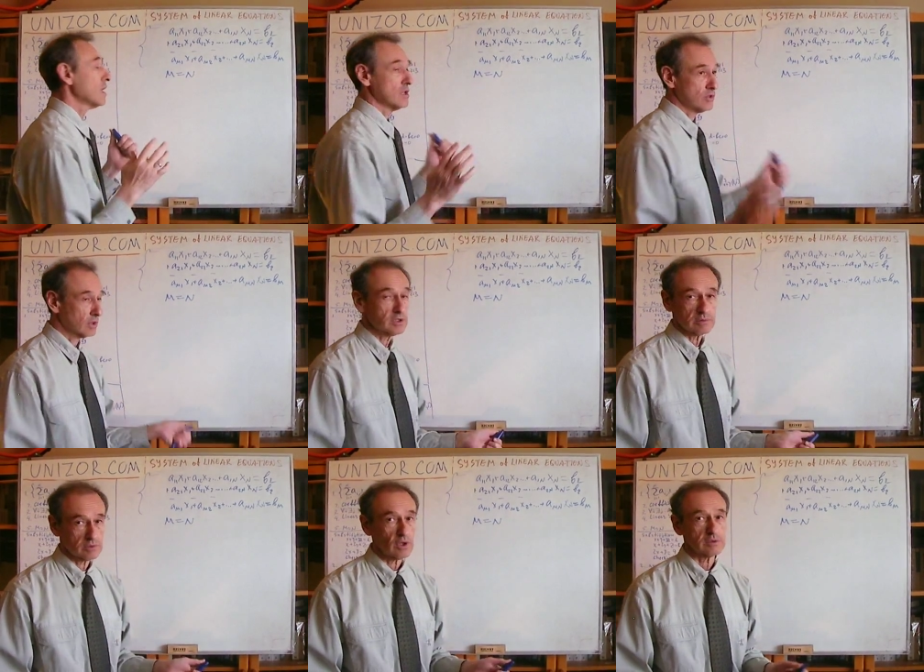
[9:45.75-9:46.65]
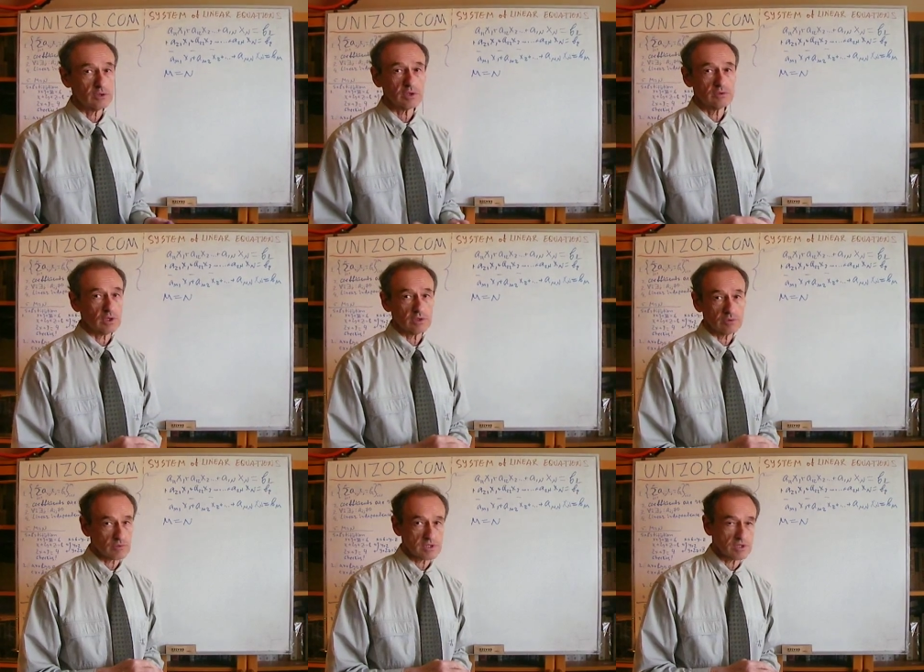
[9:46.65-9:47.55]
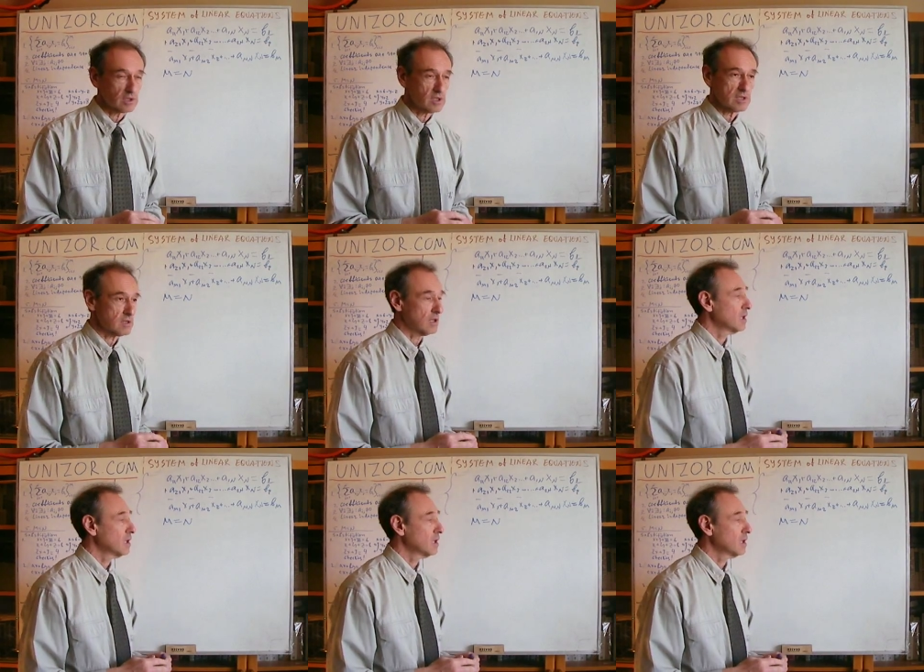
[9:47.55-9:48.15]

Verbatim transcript: Not, in, not, not, not interesting neither.